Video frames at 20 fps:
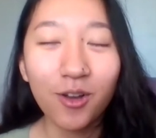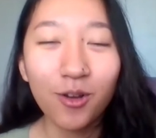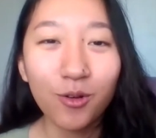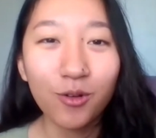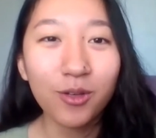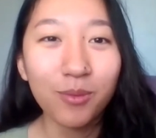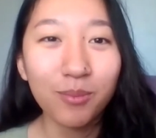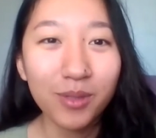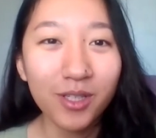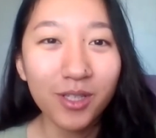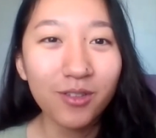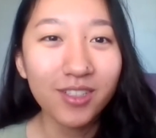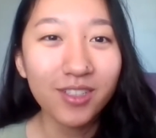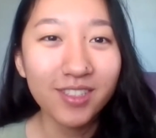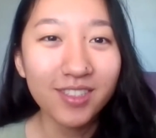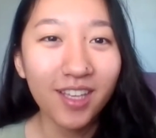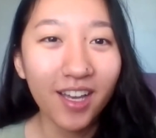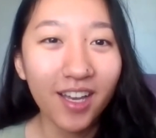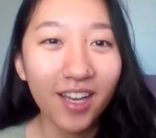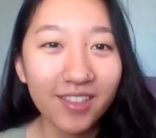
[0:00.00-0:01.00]
oh,
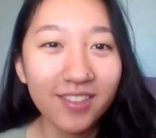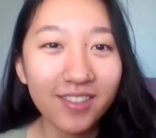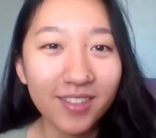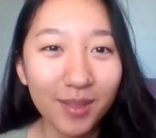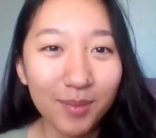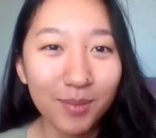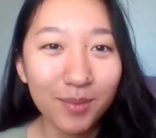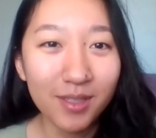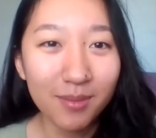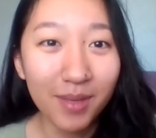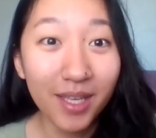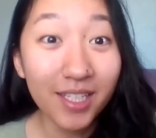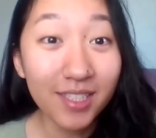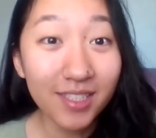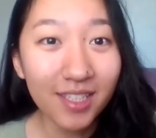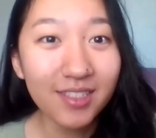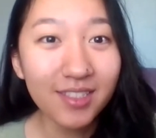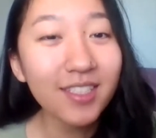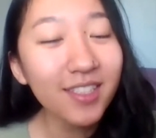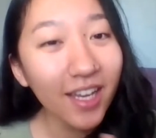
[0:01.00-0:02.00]
computer science seems to make
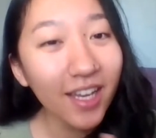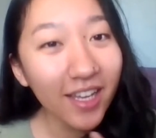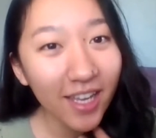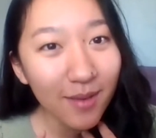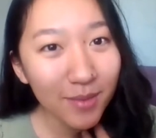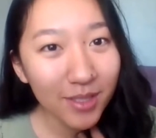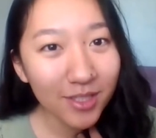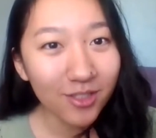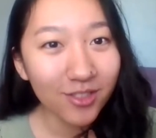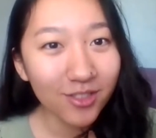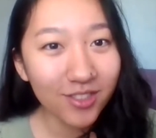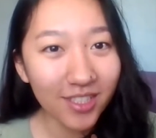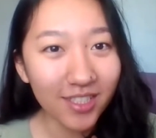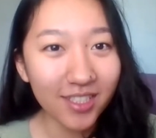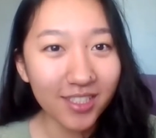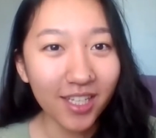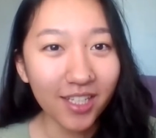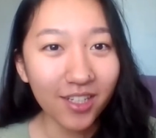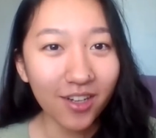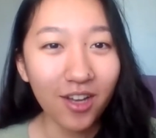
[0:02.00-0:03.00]
sense because I am interested
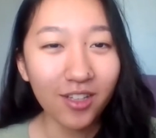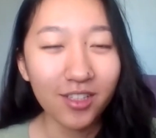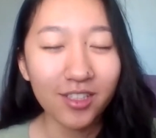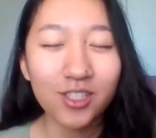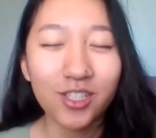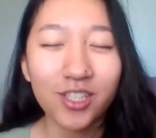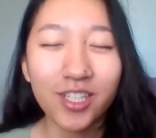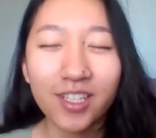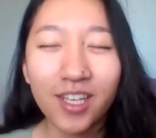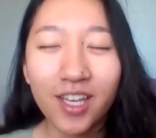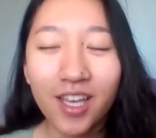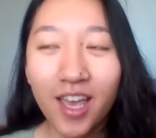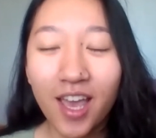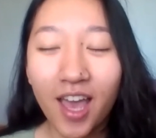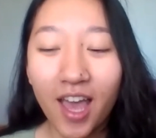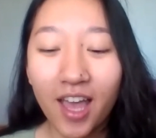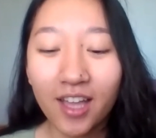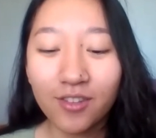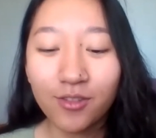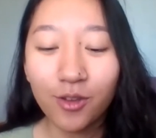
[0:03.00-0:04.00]
in technology.
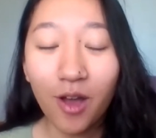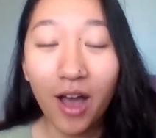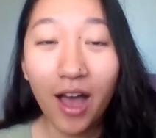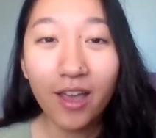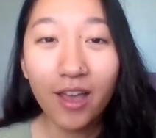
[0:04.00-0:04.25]
And so